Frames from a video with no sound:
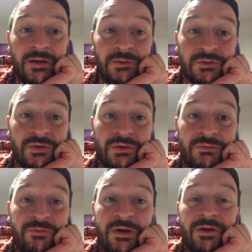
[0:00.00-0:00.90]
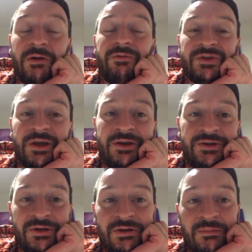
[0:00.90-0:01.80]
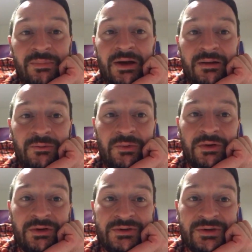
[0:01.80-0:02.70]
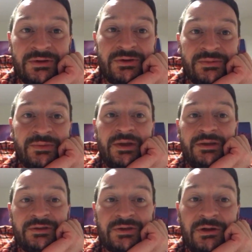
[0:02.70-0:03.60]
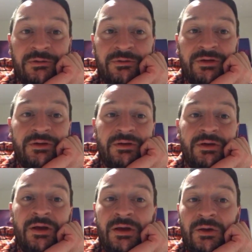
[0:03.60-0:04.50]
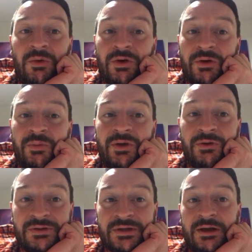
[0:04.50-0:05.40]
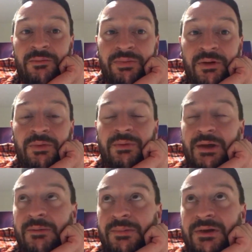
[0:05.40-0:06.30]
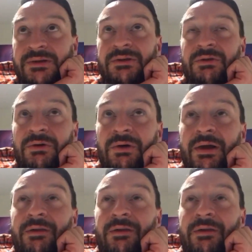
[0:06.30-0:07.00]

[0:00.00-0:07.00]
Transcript: it was a good frank conversation about what concerns me and stuff, and what could be done to help problem gamblers or